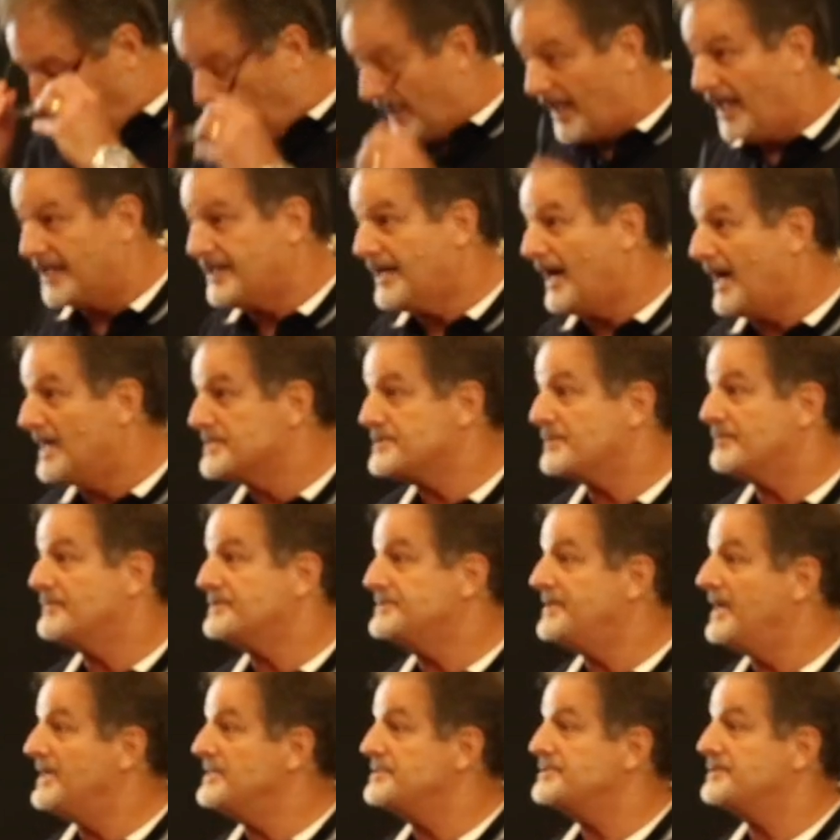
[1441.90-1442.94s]
and guys, I'm going to
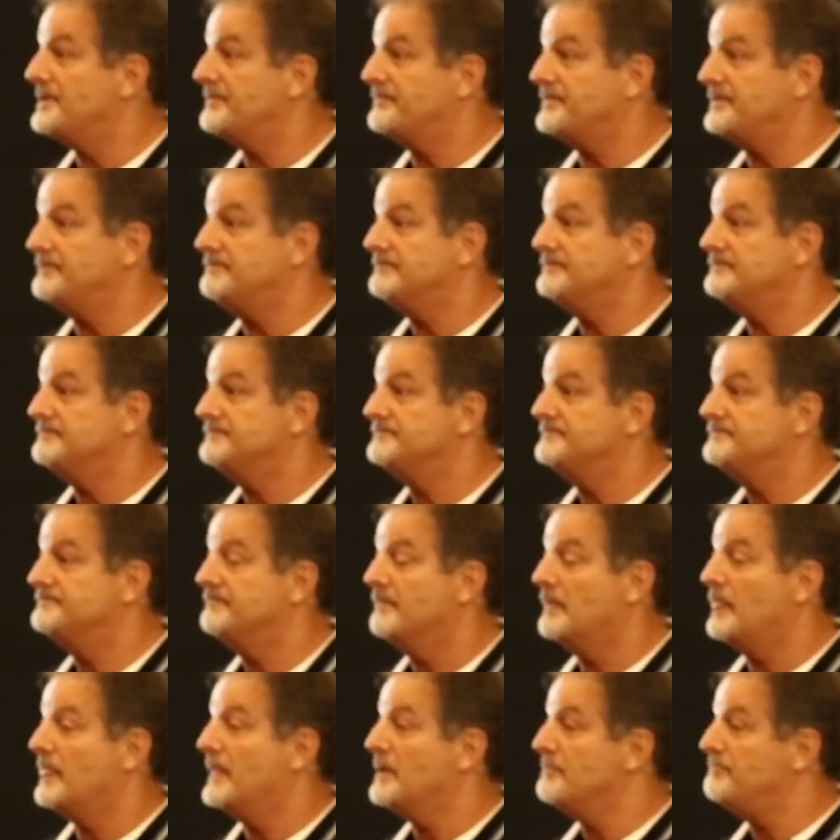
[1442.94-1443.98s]
tell you something.
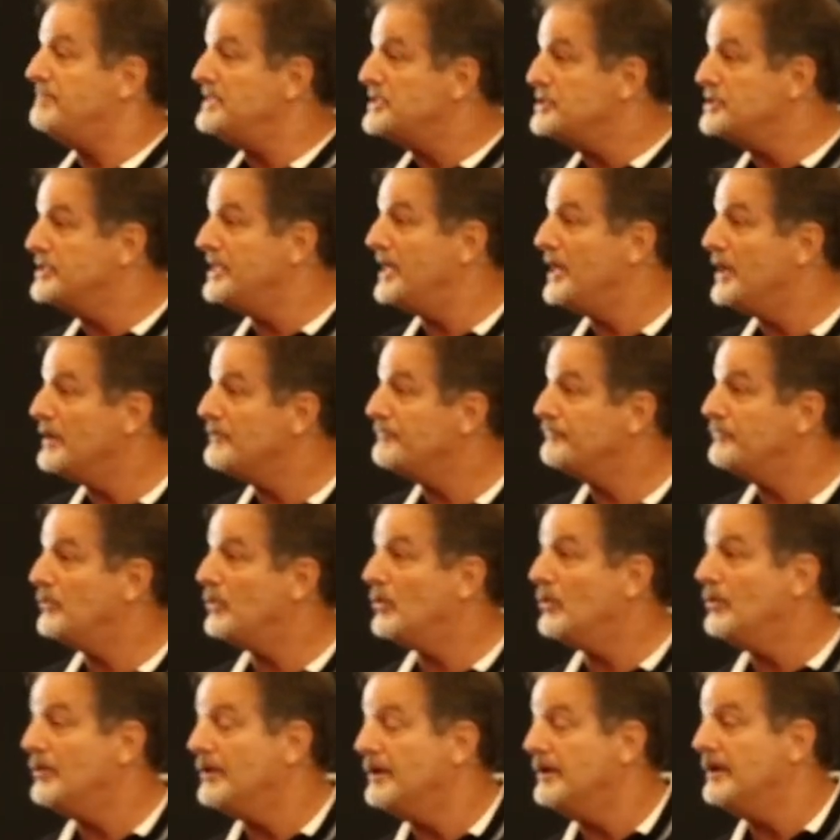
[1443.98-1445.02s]
Be
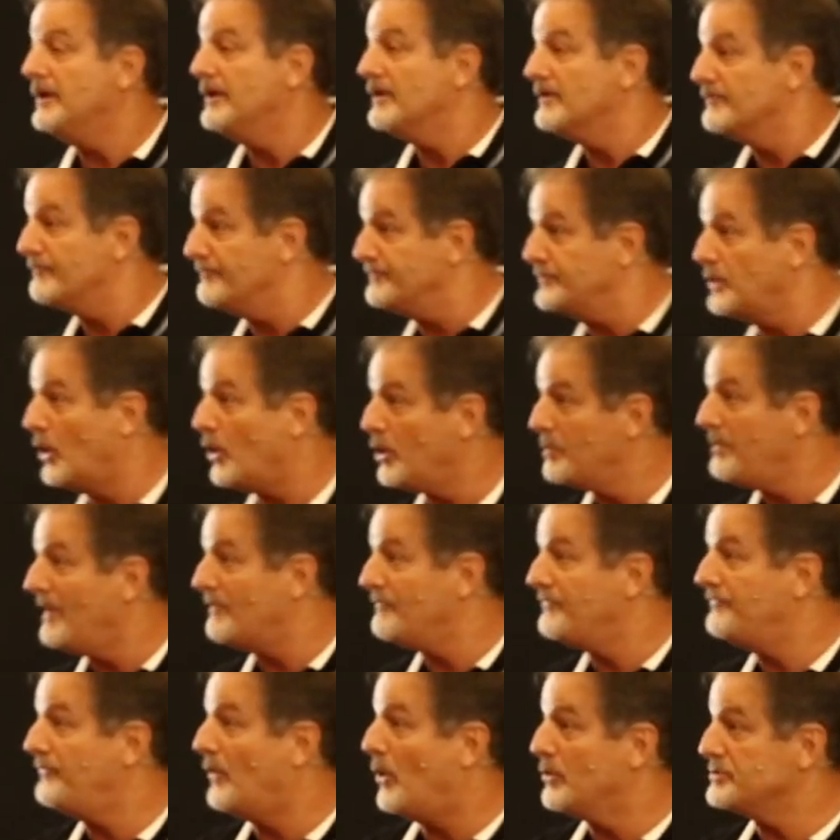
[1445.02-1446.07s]
careful. Talk
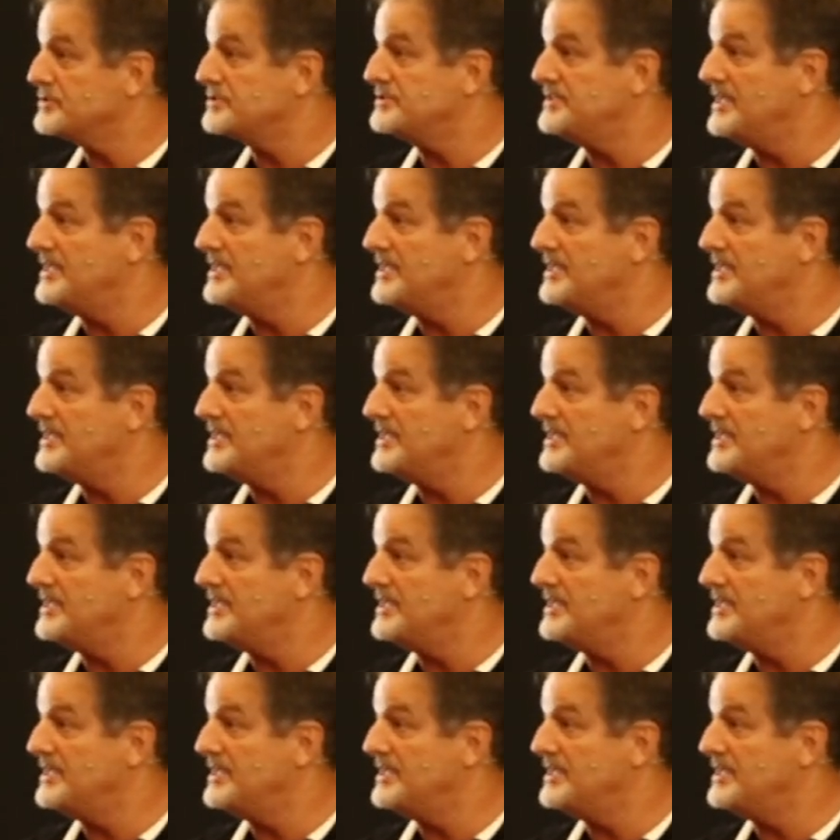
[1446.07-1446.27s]
about false